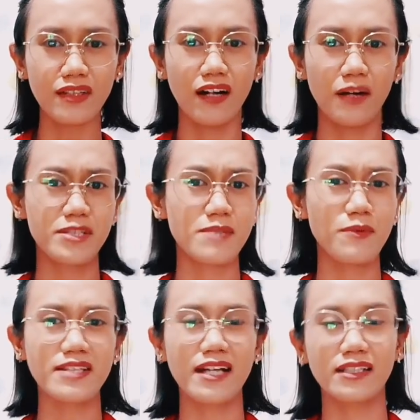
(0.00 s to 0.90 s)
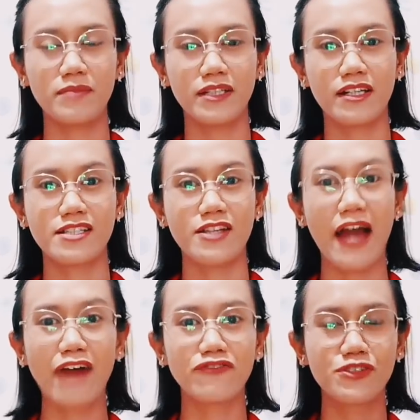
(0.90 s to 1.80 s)
it's most likely because you
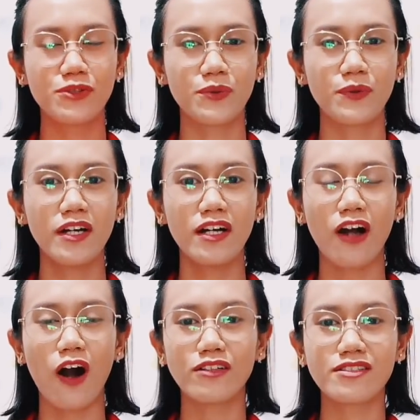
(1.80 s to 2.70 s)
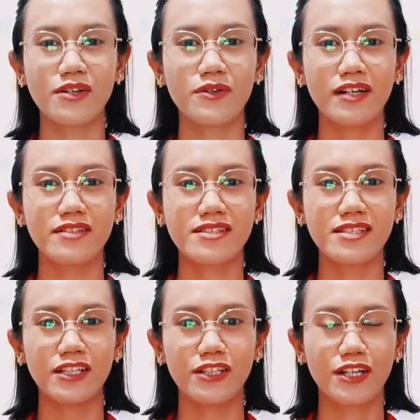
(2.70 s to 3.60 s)
have to also
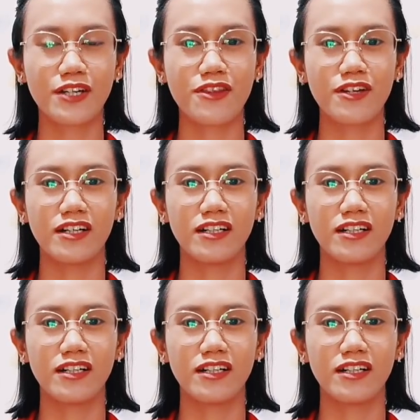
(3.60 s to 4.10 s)
consider